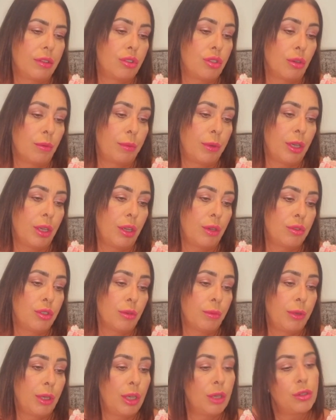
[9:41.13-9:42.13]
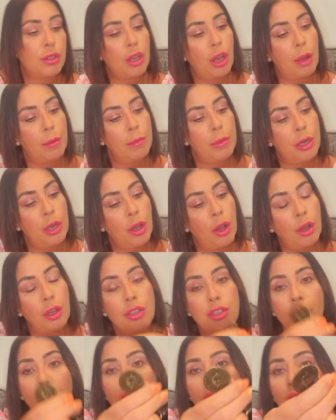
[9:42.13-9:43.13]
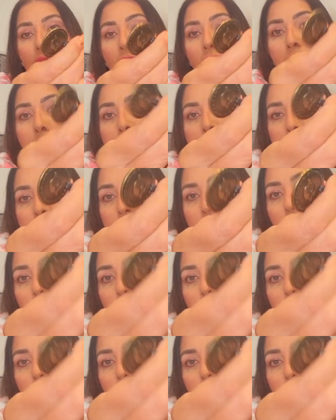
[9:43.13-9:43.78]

w w w dot minooy dot com. It's